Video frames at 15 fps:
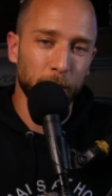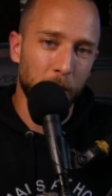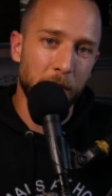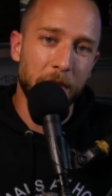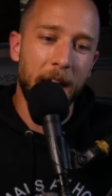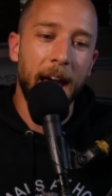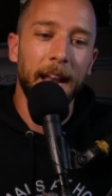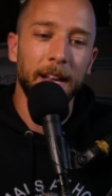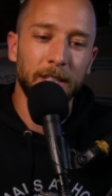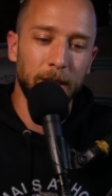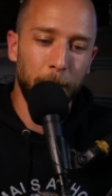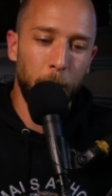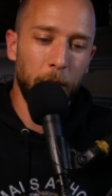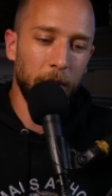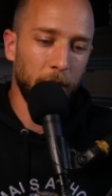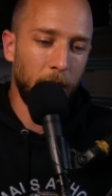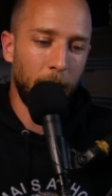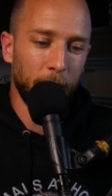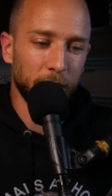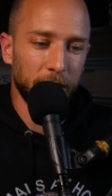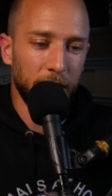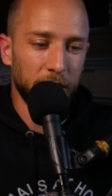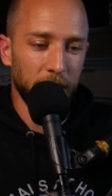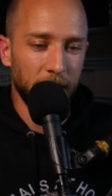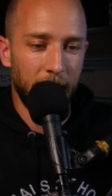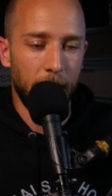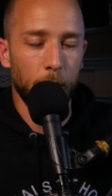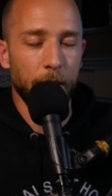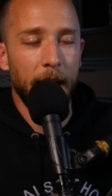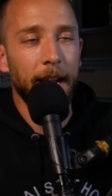So that is the point of the conversation
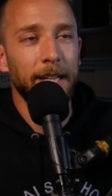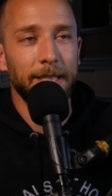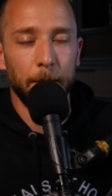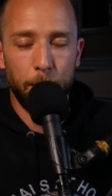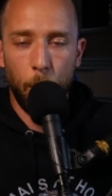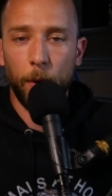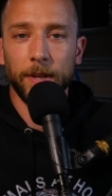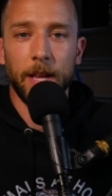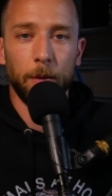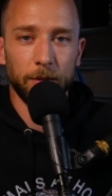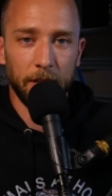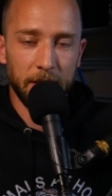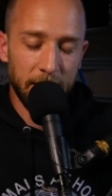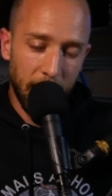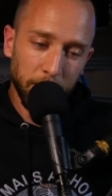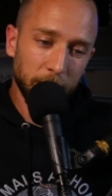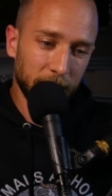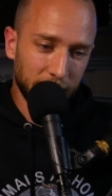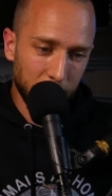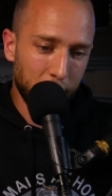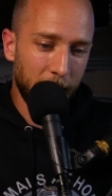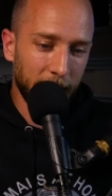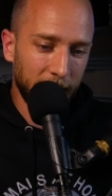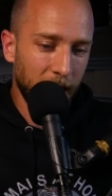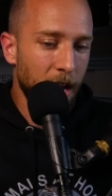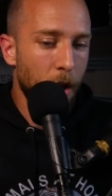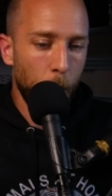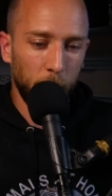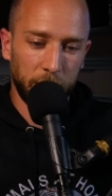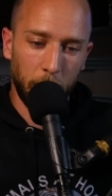that or that is the point I was attempting to make,
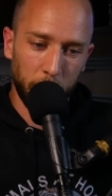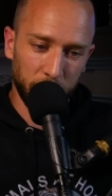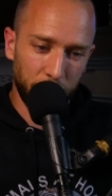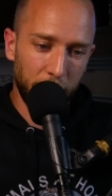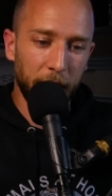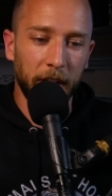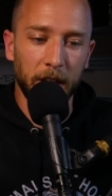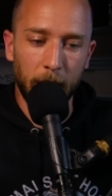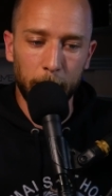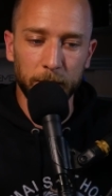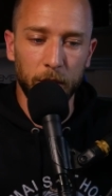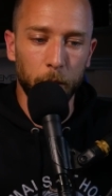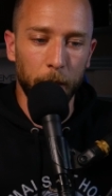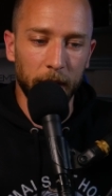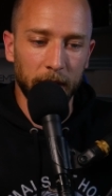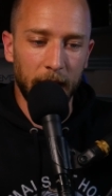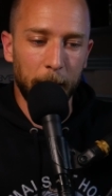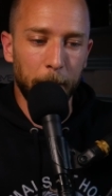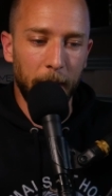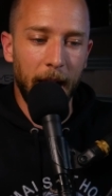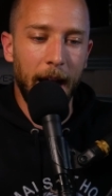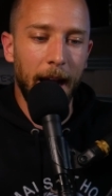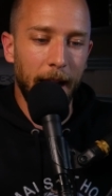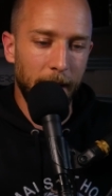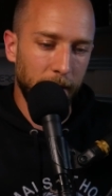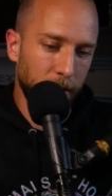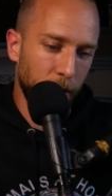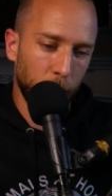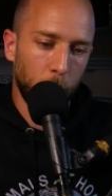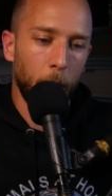which I was very clumsy with and but
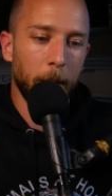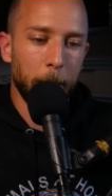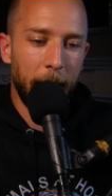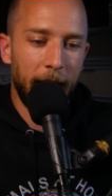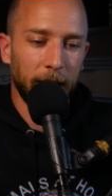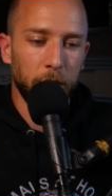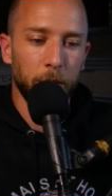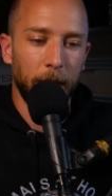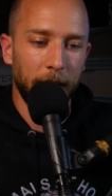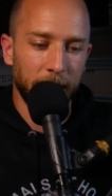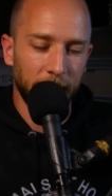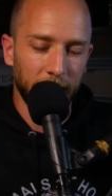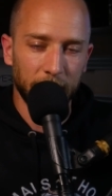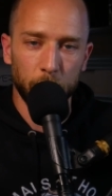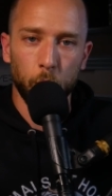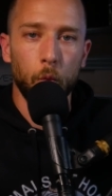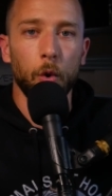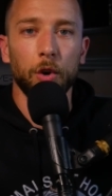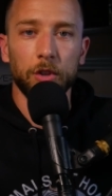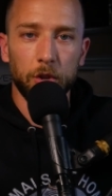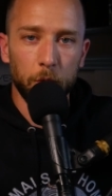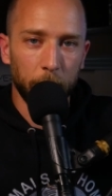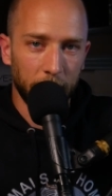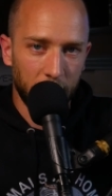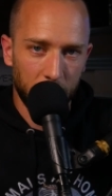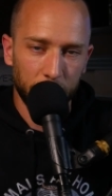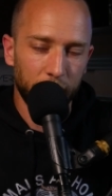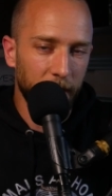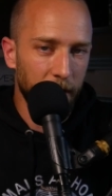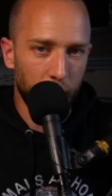you know going back to it i think it's worth doing
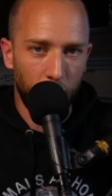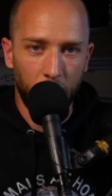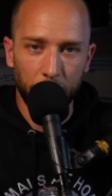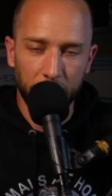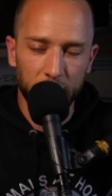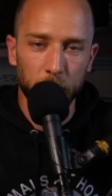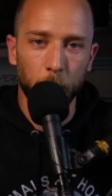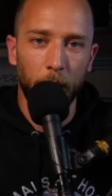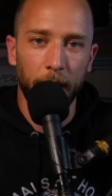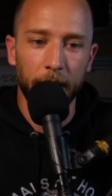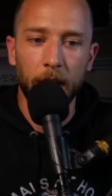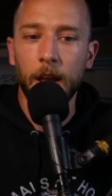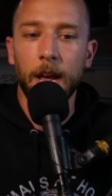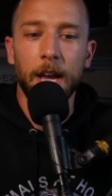another video on this one